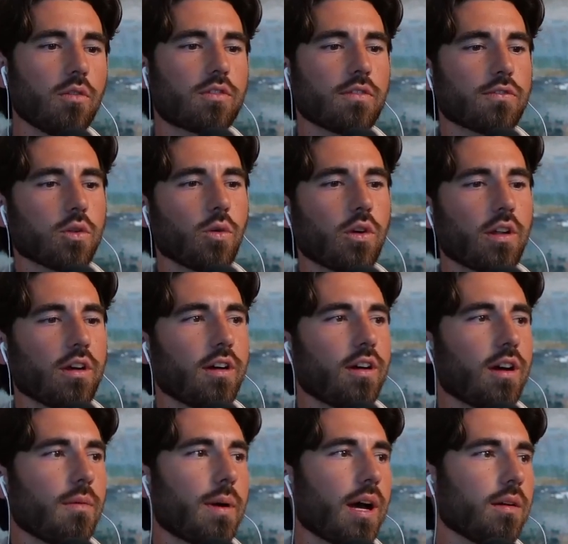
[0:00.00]
Florida
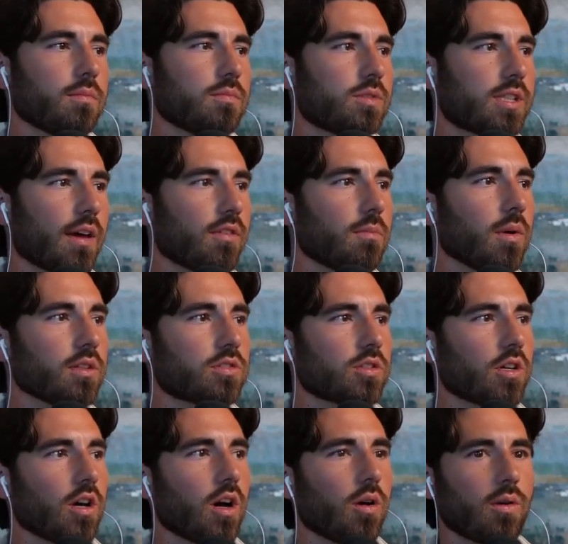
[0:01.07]
about 7 months
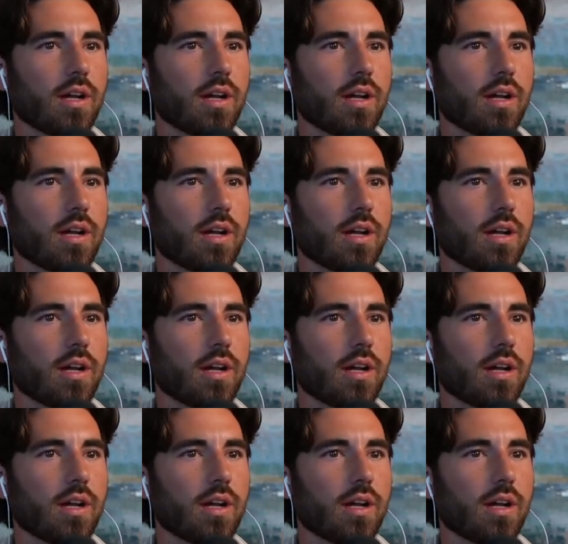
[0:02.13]
ago.